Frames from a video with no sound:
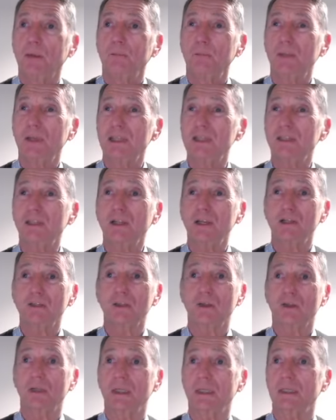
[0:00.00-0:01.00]
But there's
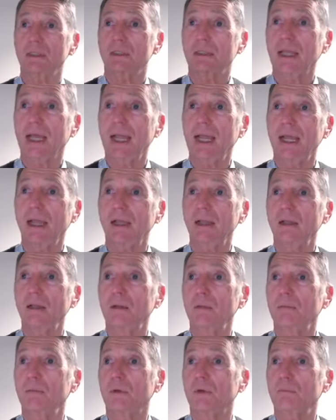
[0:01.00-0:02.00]
lots of things.
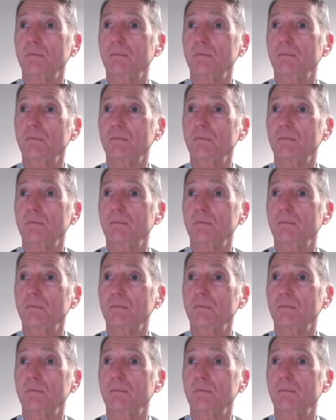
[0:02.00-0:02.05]
Kale,